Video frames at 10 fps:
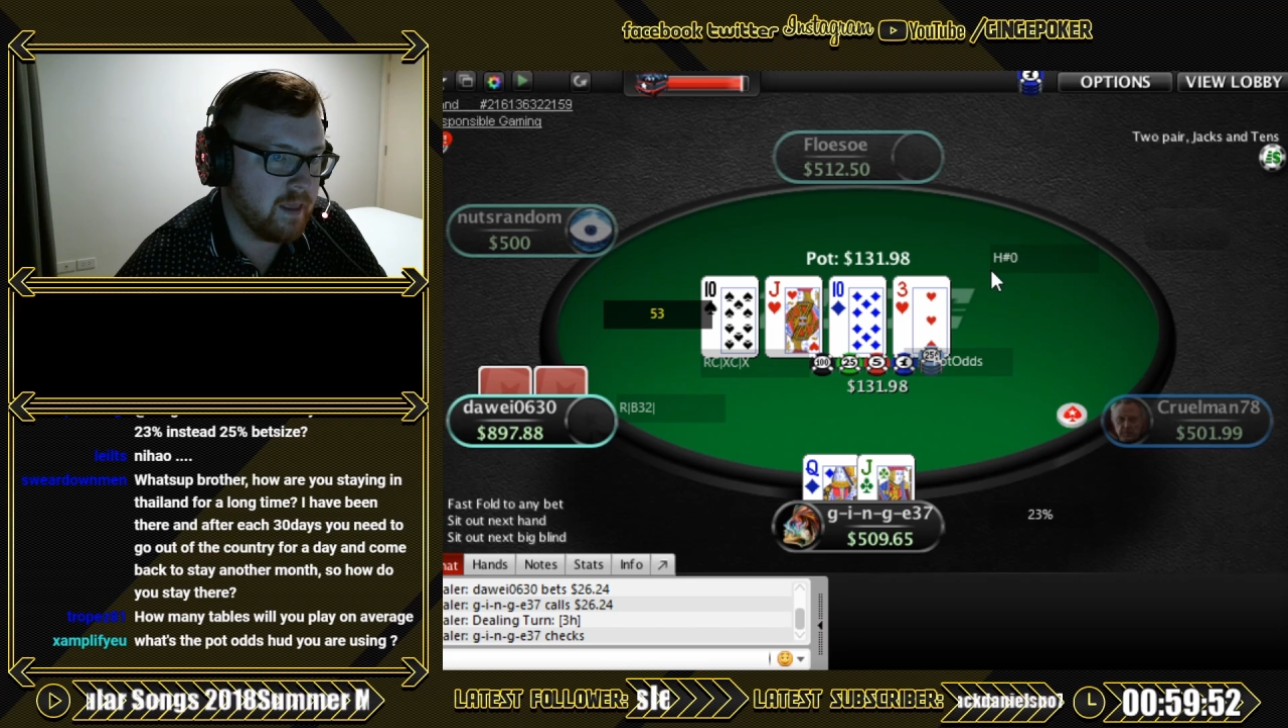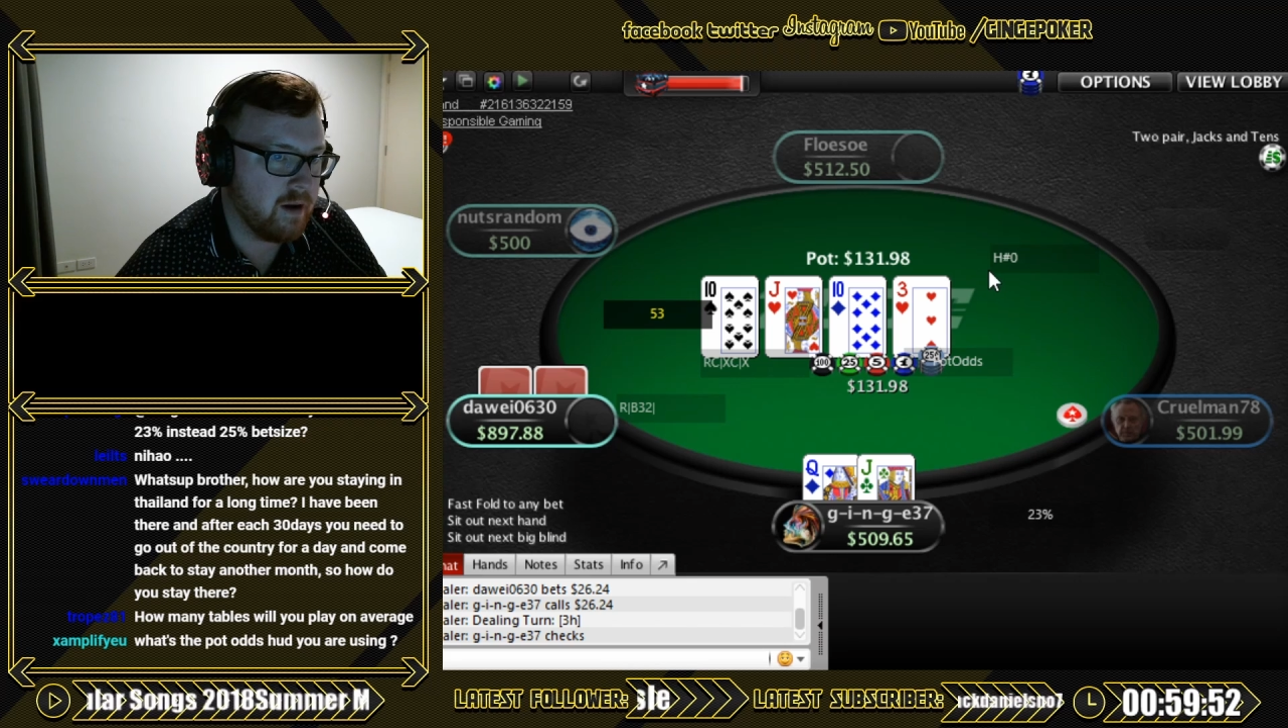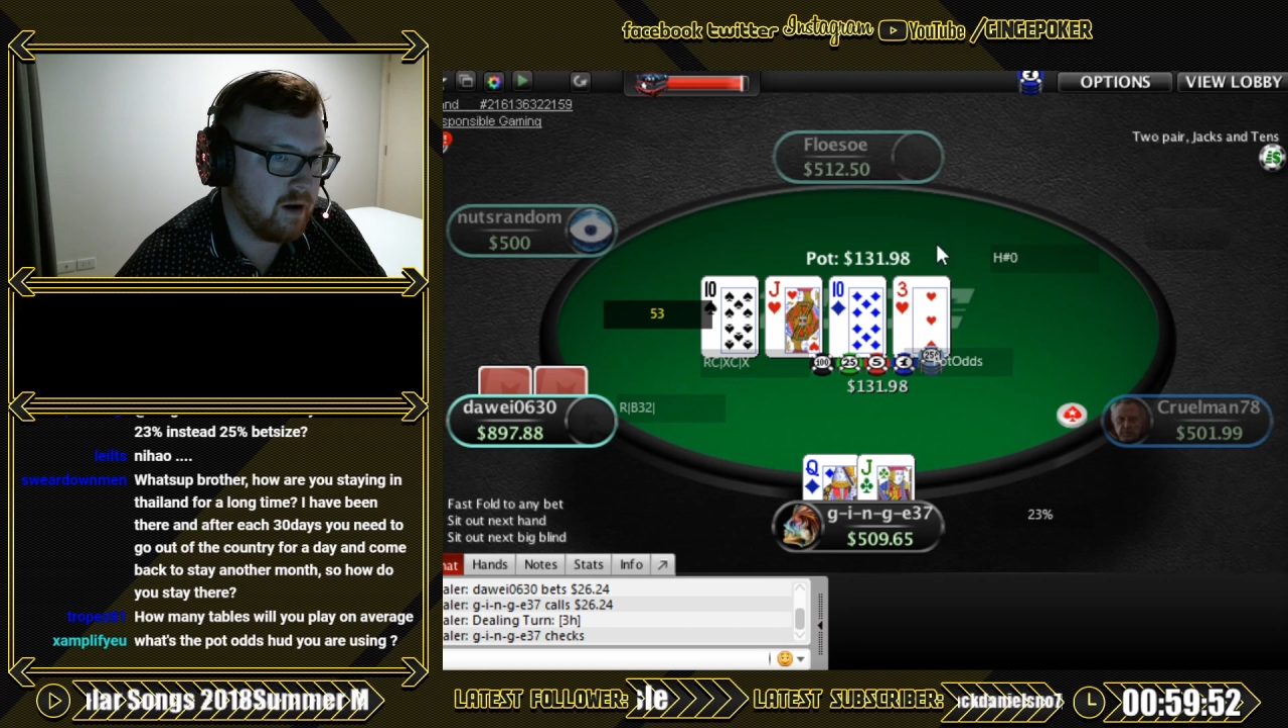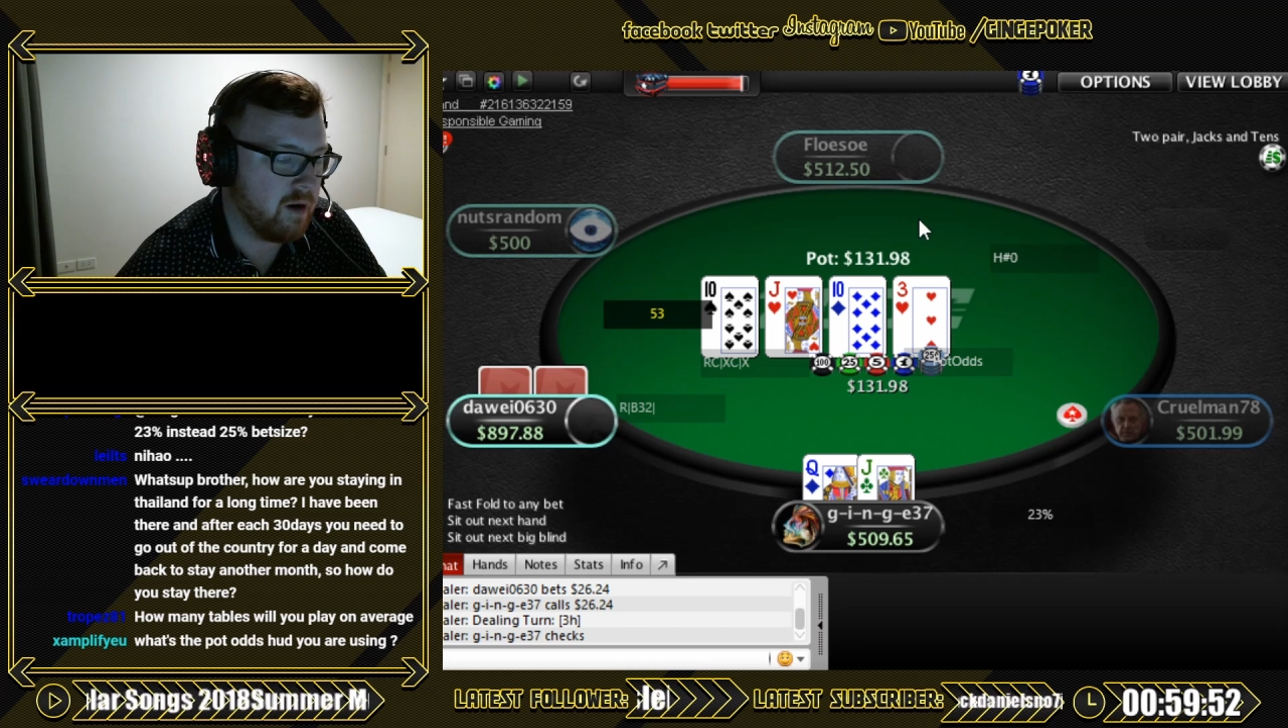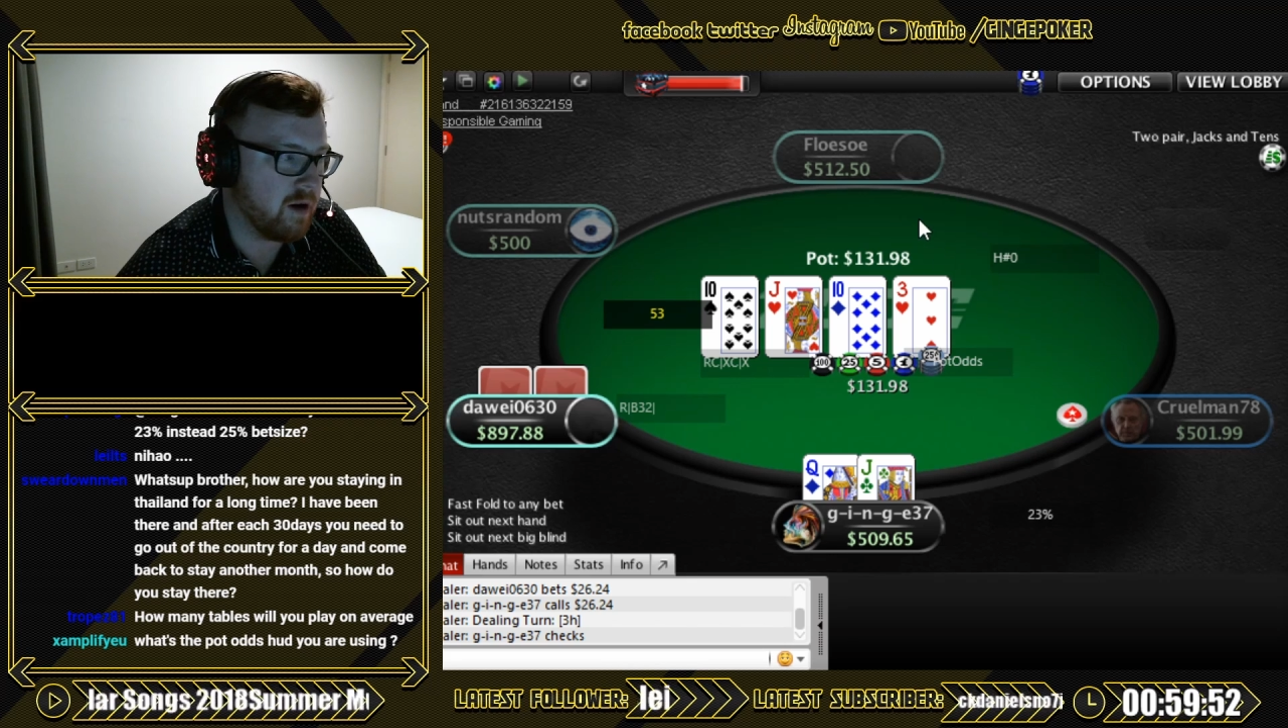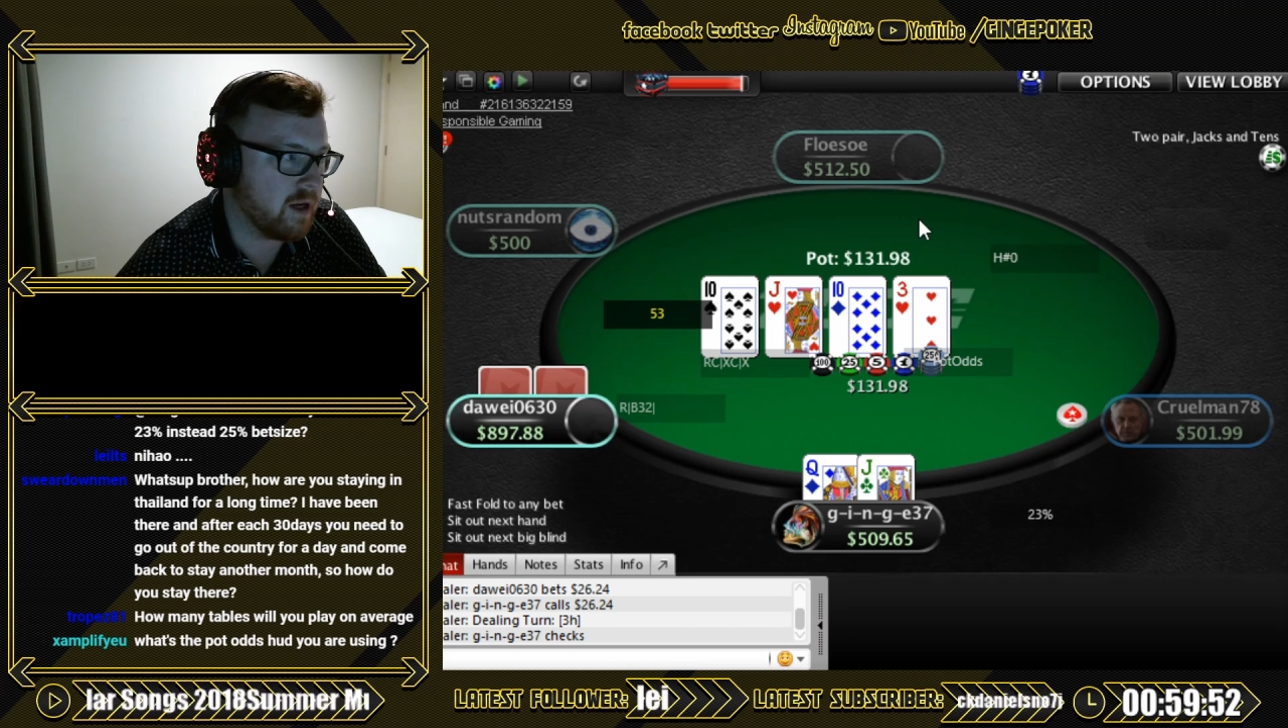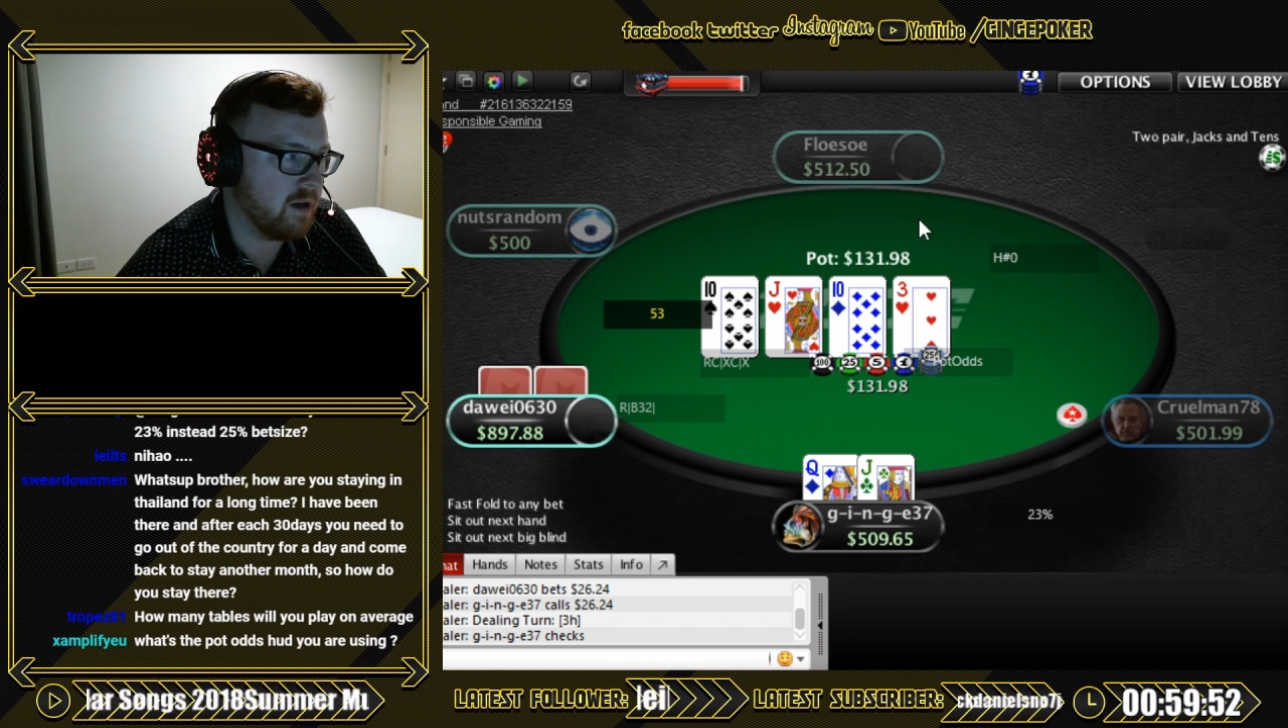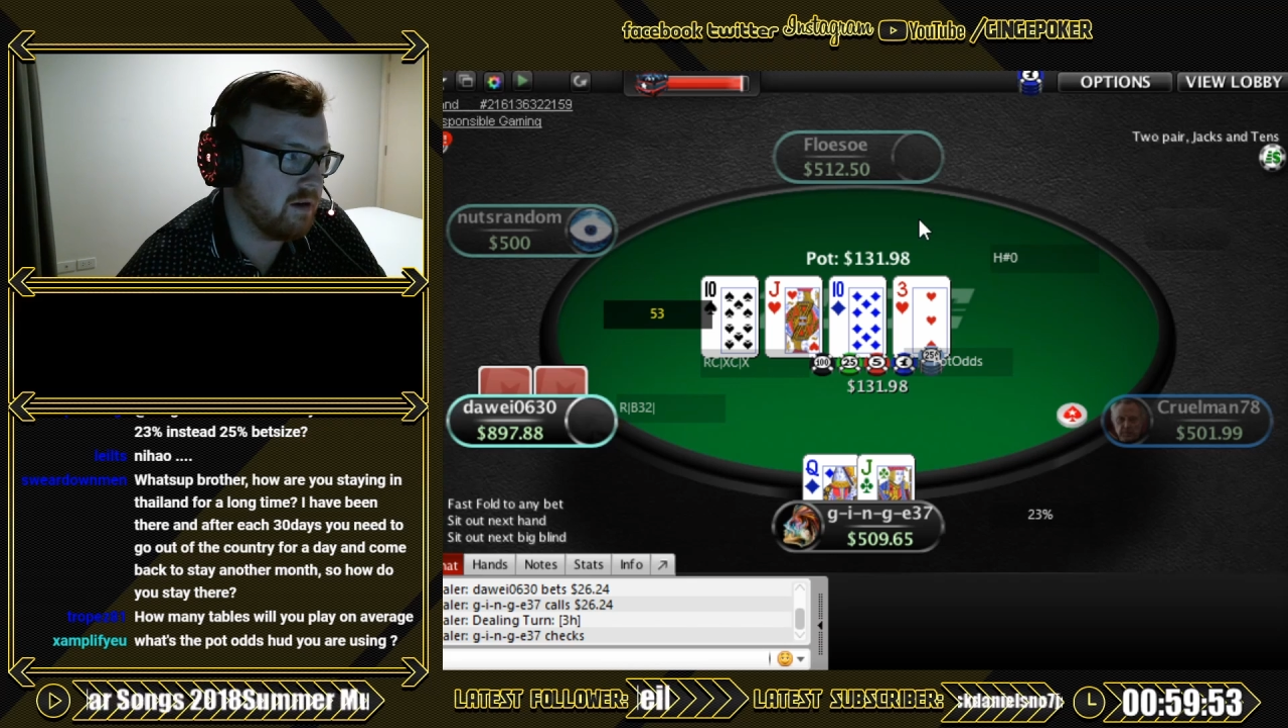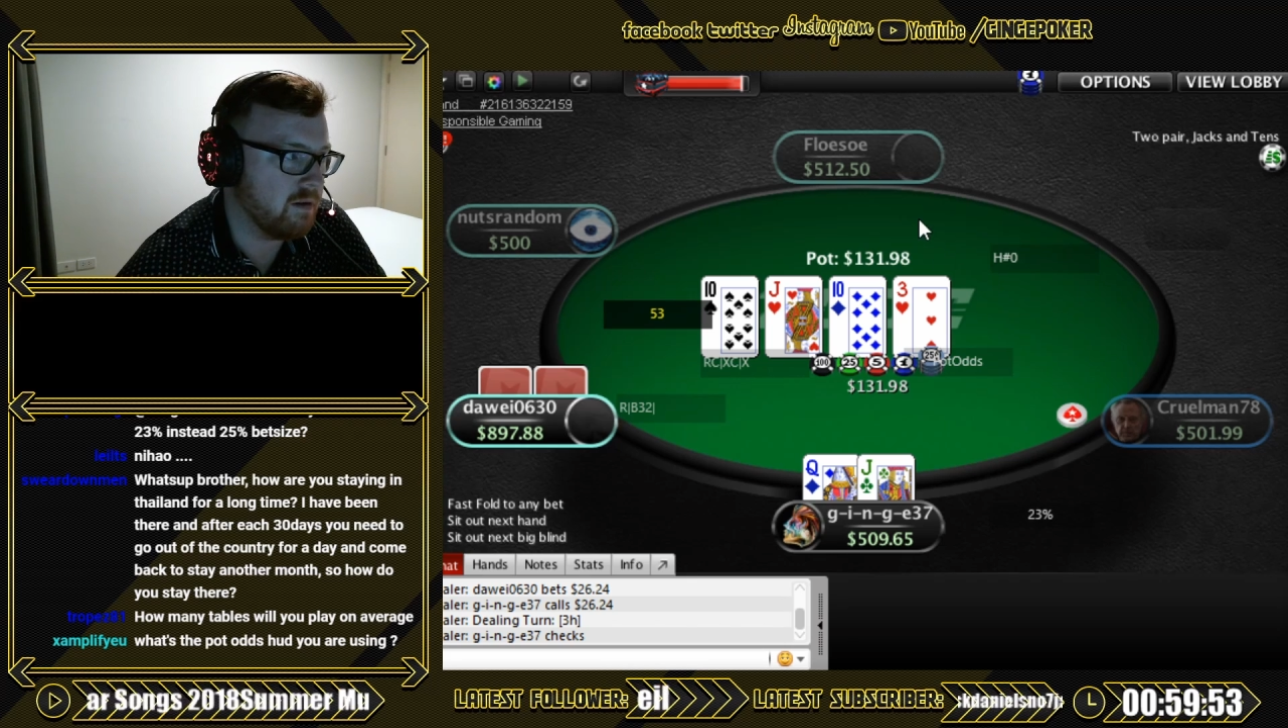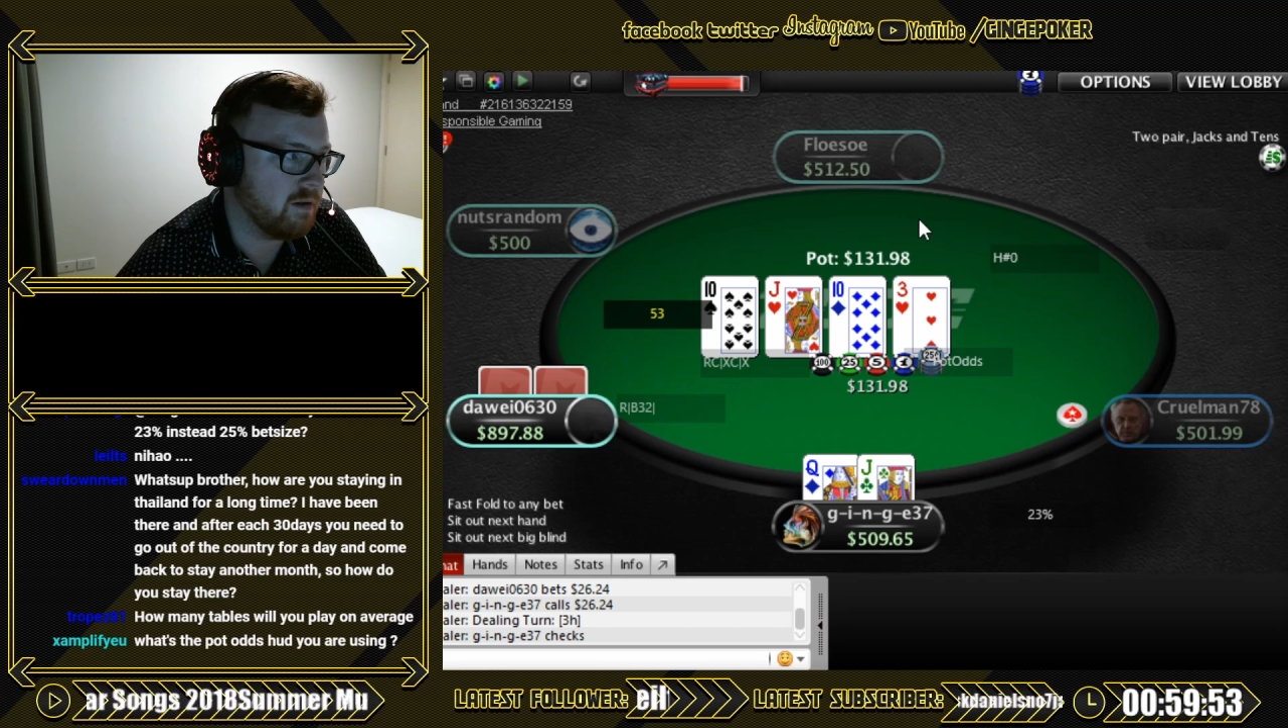I reckon